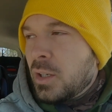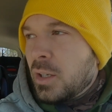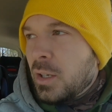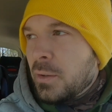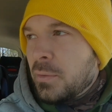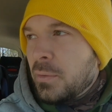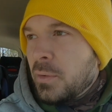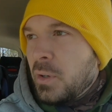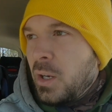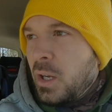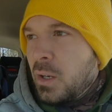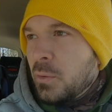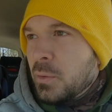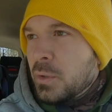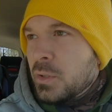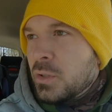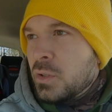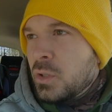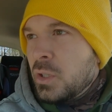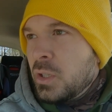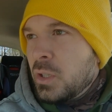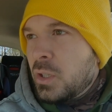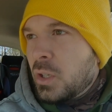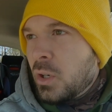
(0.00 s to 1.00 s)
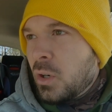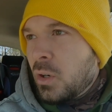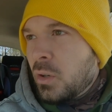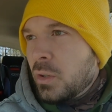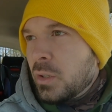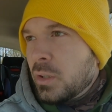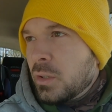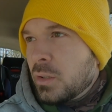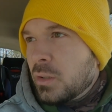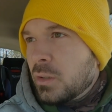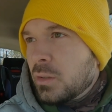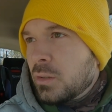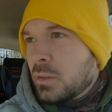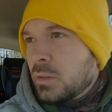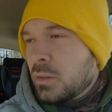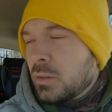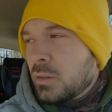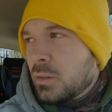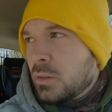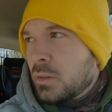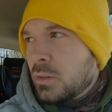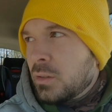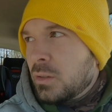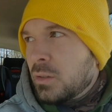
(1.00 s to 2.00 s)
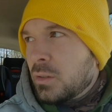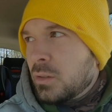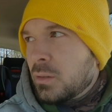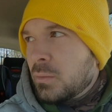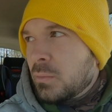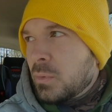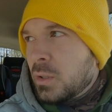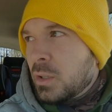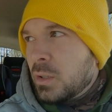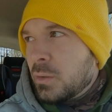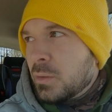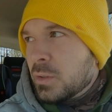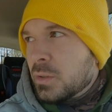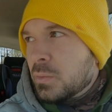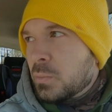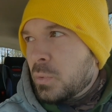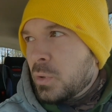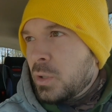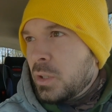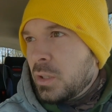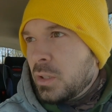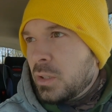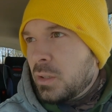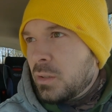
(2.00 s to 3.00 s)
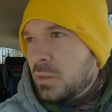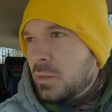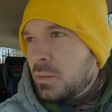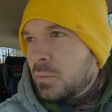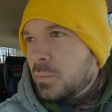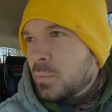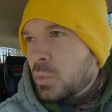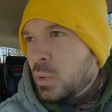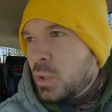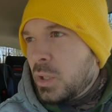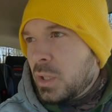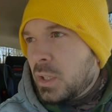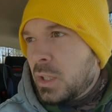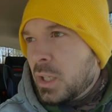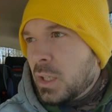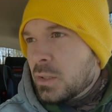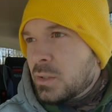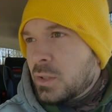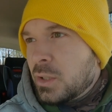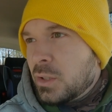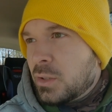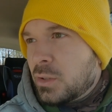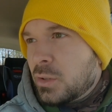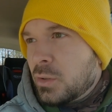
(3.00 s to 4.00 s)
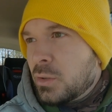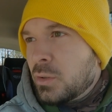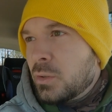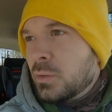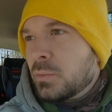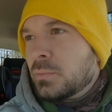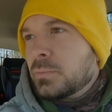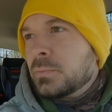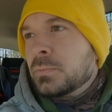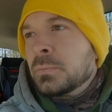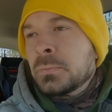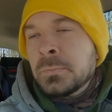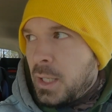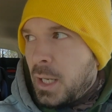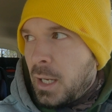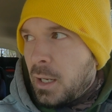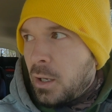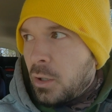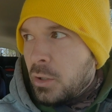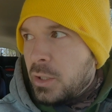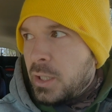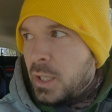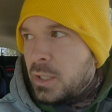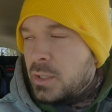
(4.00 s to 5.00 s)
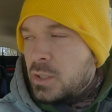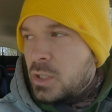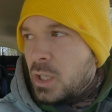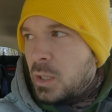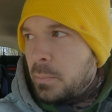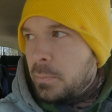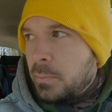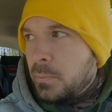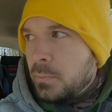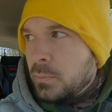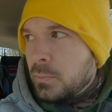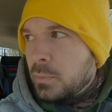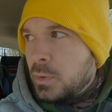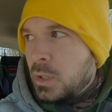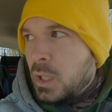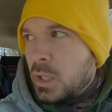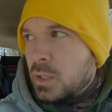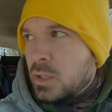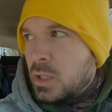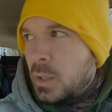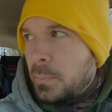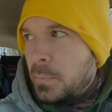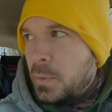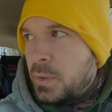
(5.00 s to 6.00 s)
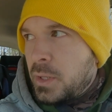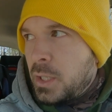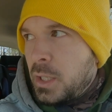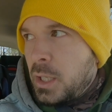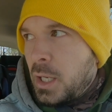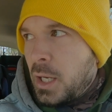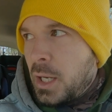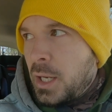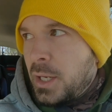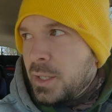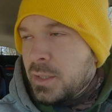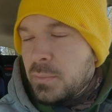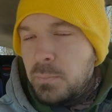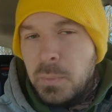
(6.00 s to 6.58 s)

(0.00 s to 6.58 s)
I forgot what she called it, but it was pretty catchy too. Yeah, I'll catch up with you guys.